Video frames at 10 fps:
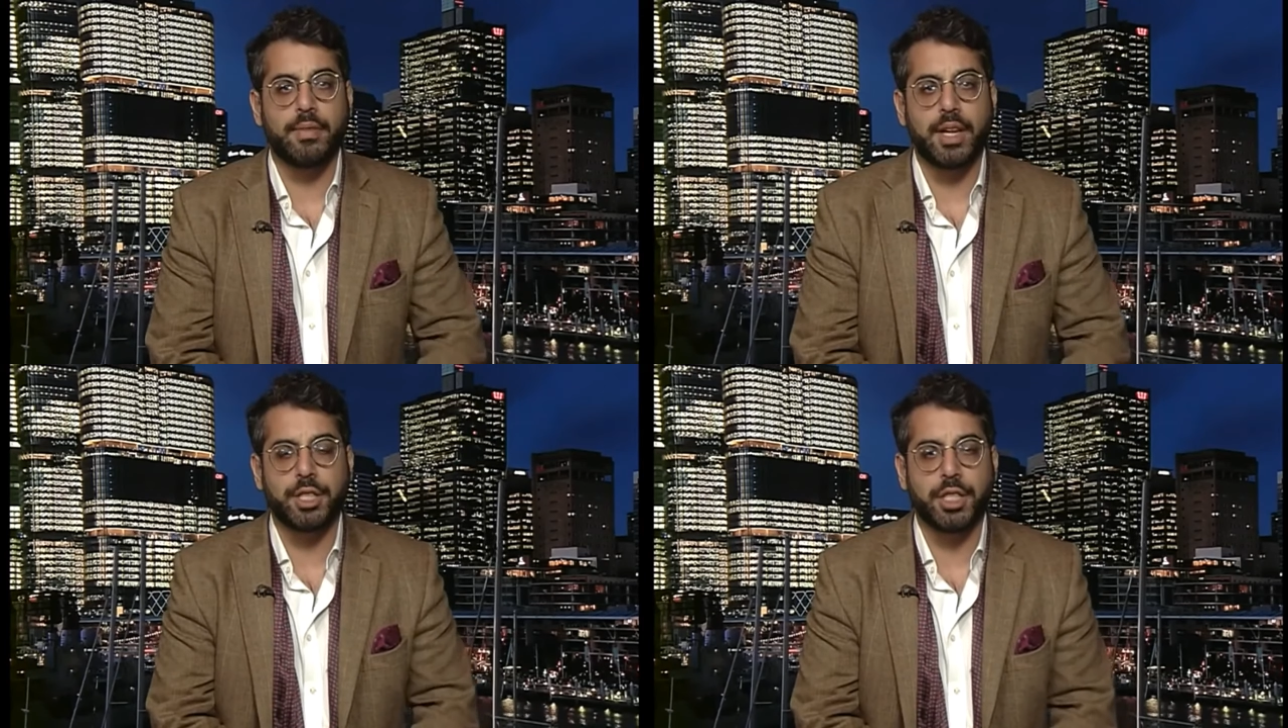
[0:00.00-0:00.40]

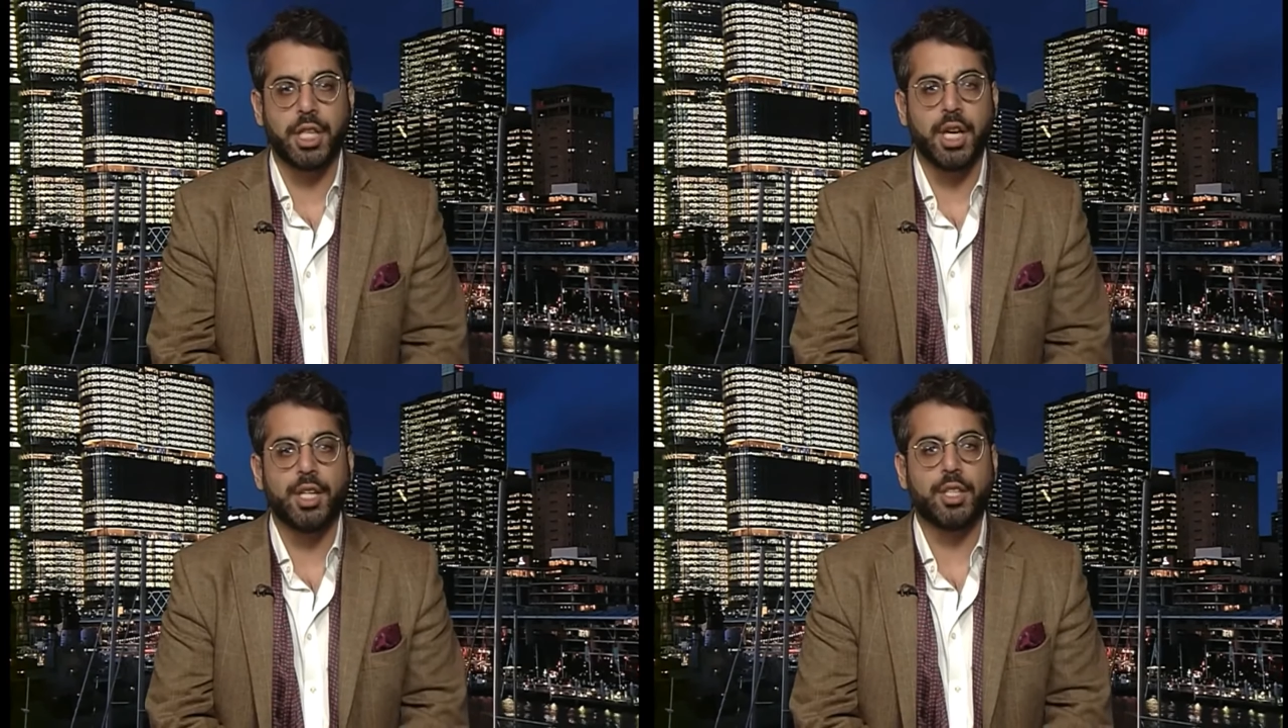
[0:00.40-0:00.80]
I've
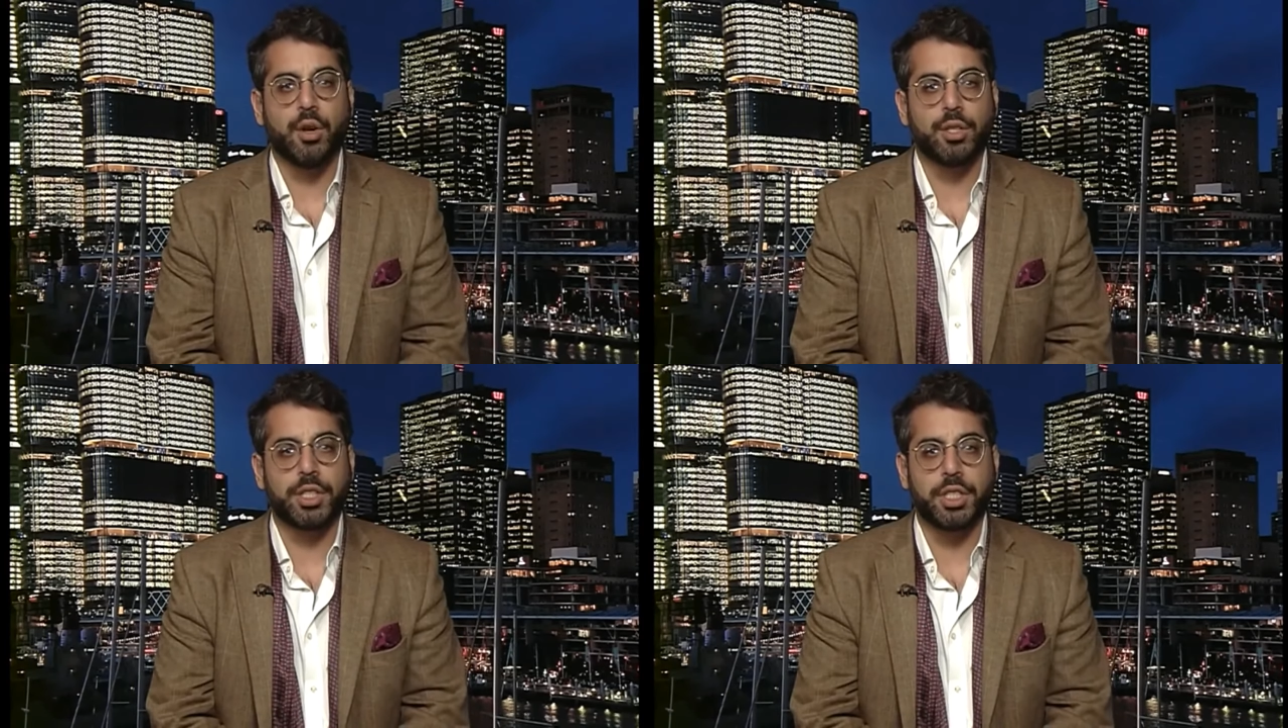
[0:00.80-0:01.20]
actually
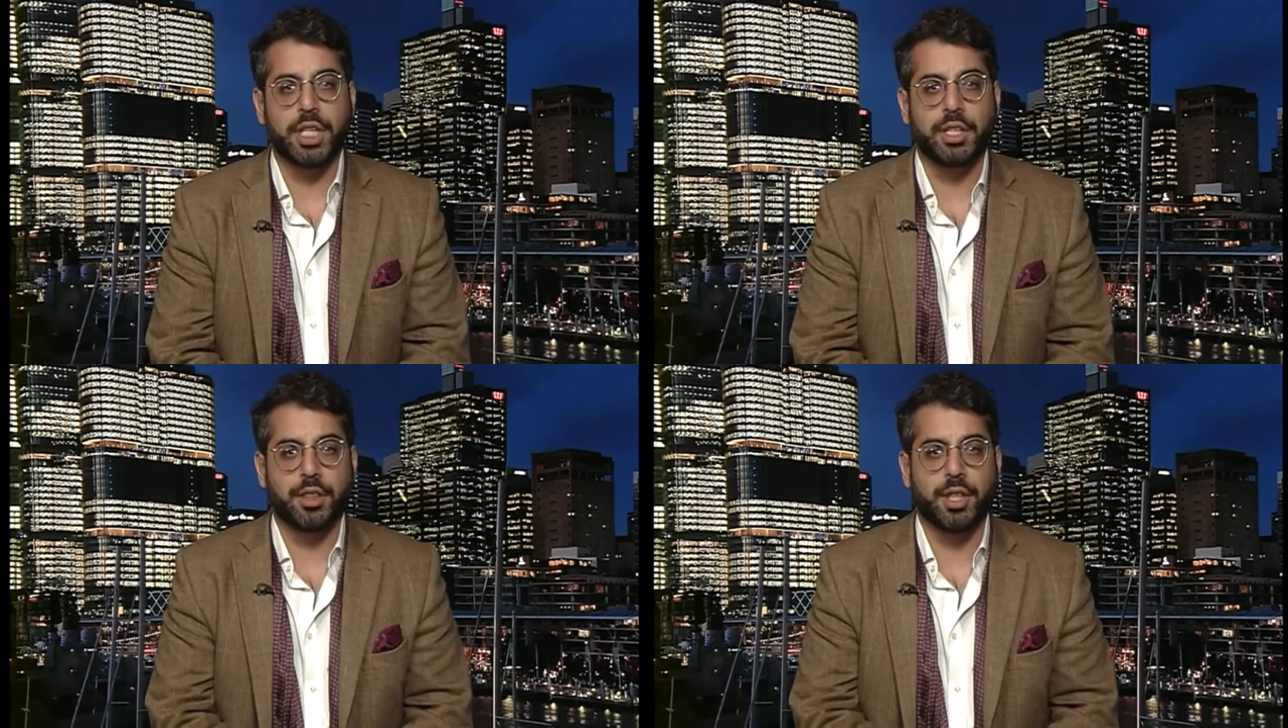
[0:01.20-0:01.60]
gone to
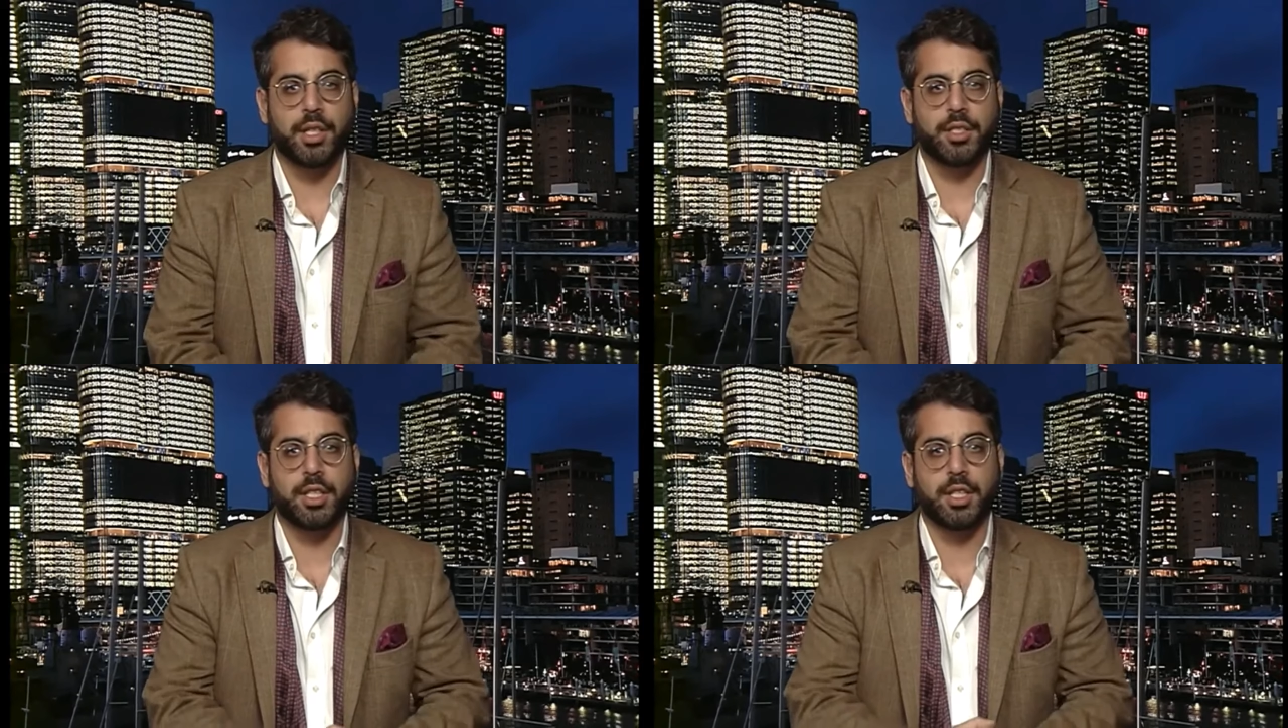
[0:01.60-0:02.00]
see the
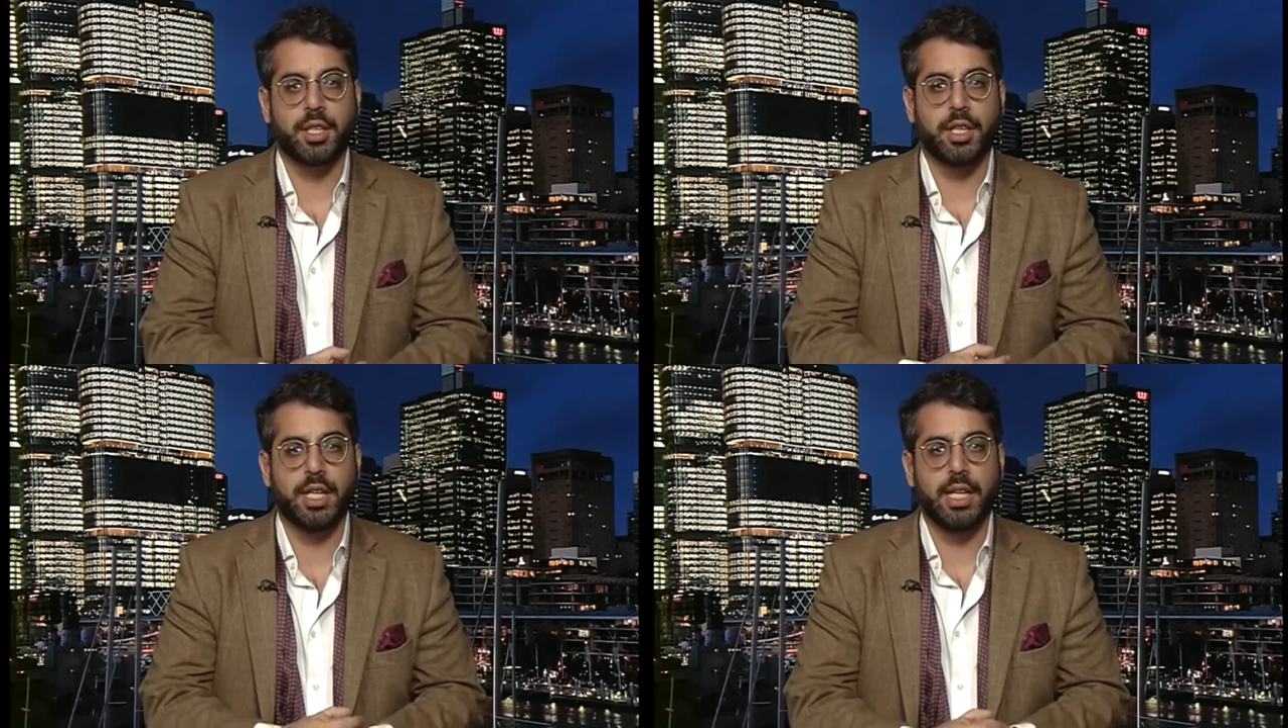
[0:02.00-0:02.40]
things
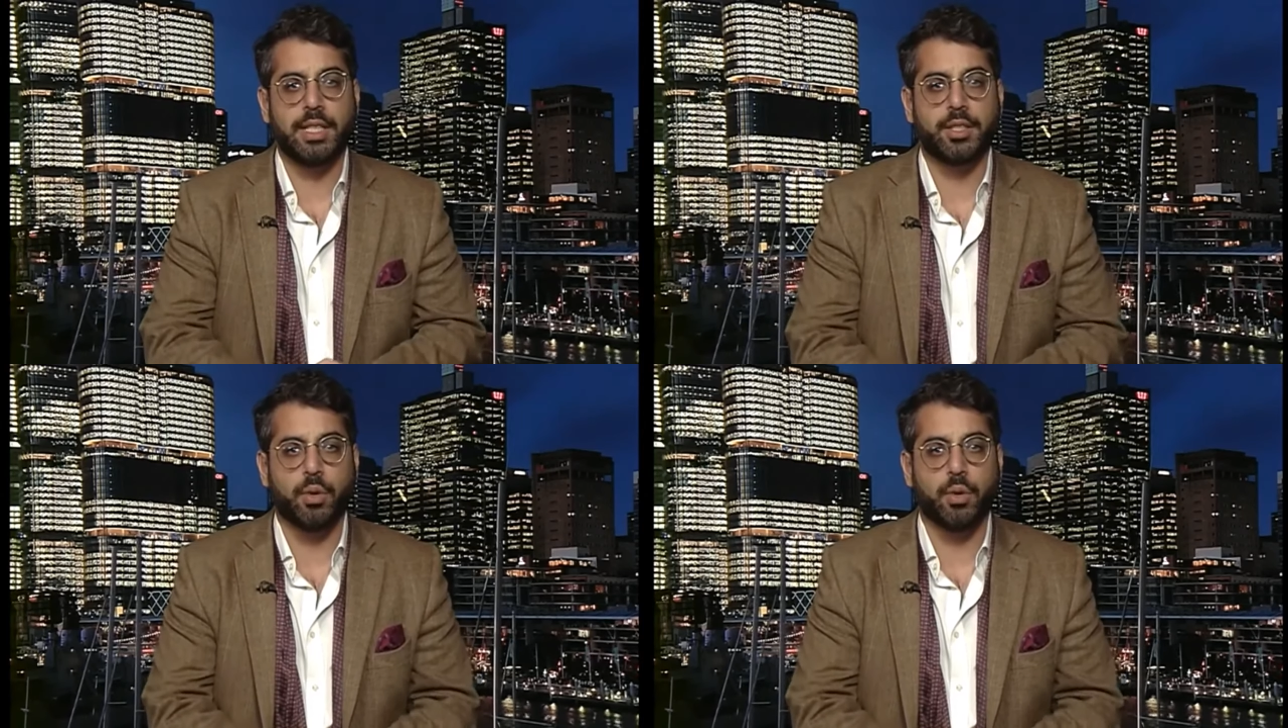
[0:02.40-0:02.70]
that Keneally